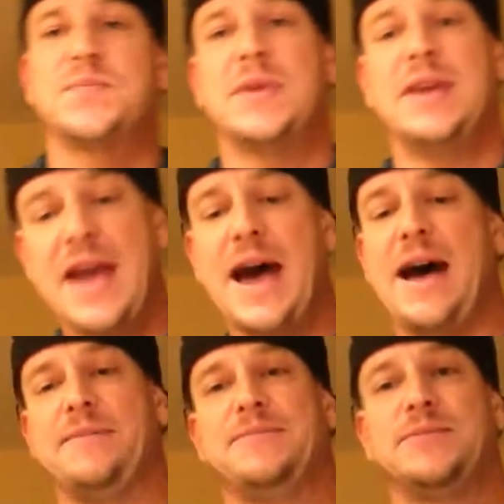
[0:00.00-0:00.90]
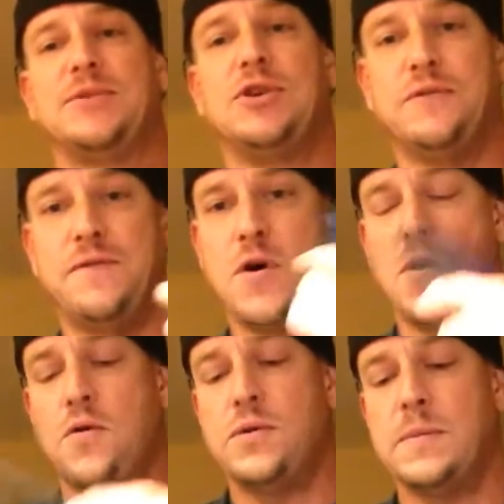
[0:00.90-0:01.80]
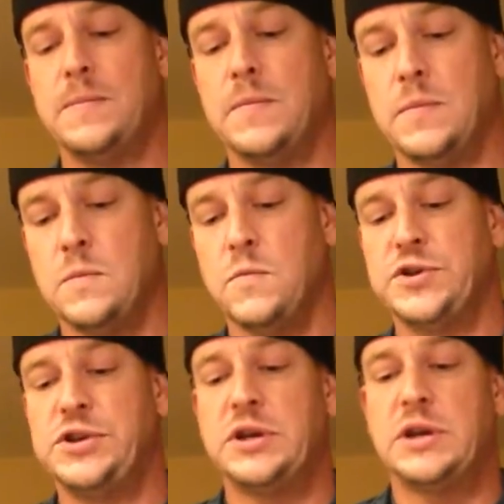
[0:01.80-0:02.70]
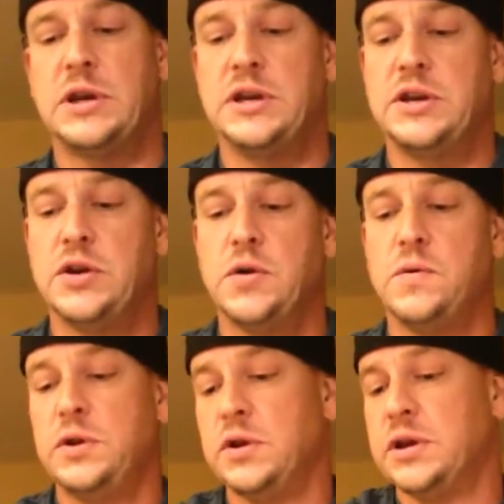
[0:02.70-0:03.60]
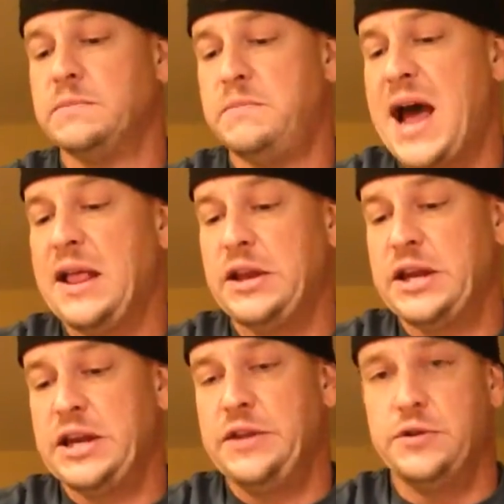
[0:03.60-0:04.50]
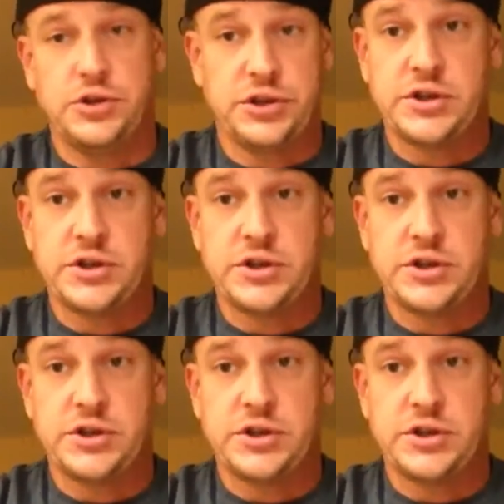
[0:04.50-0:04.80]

yeah, your phone, what you can do, you can pilot it either just